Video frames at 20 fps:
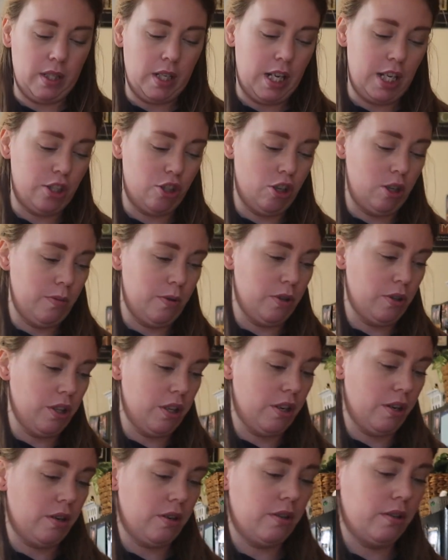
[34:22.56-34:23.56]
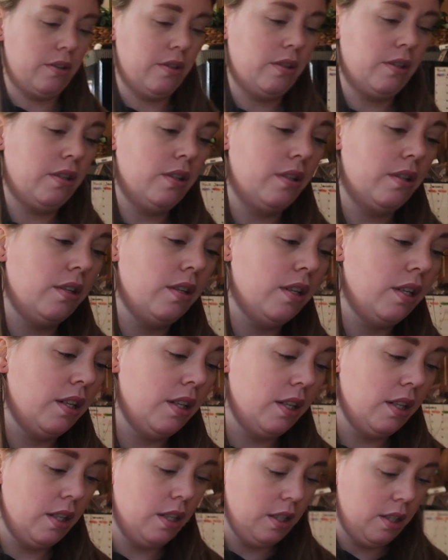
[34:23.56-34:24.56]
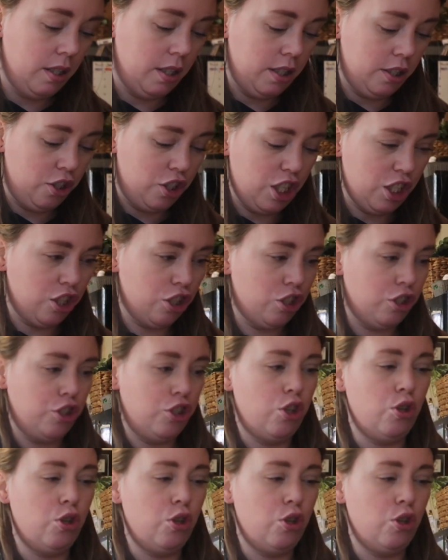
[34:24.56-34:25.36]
I showed them earlier. It's just